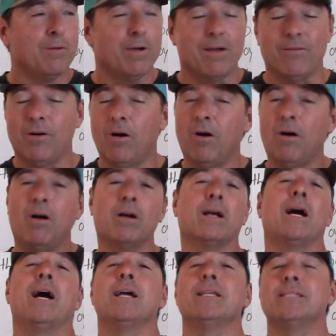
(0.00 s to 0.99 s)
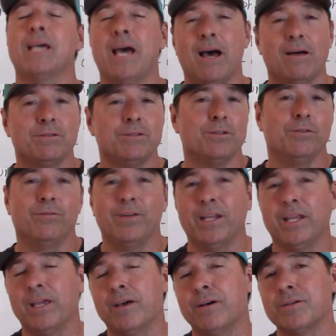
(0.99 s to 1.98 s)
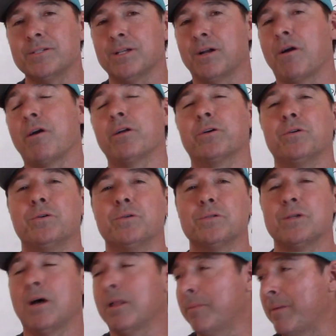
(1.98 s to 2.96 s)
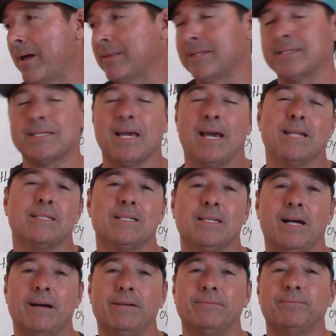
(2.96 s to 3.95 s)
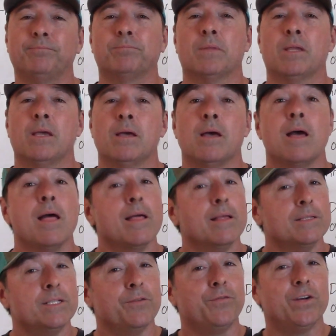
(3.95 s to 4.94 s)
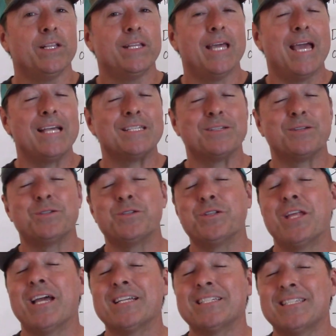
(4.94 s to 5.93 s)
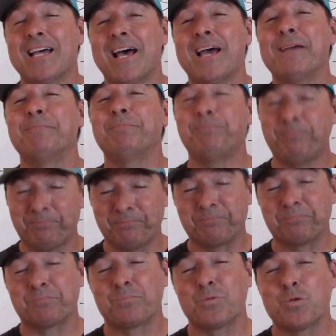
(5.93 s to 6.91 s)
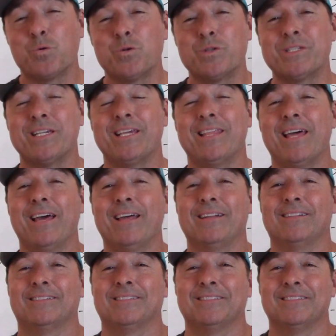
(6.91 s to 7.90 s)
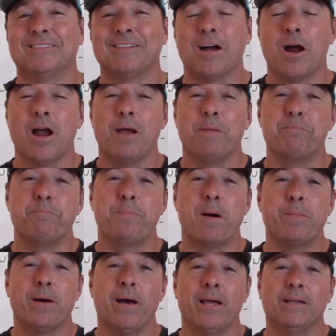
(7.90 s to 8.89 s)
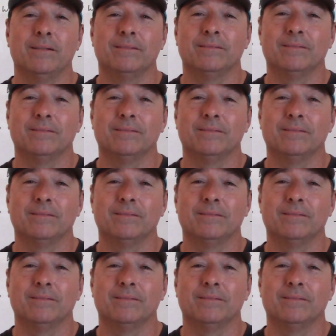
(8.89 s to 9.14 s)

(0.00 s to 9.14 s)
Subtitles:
We have all kinds of how-to videos and articles all about this kind of stuff. That's it for today. So until next time, we'll see you then. All right. Bye-bye.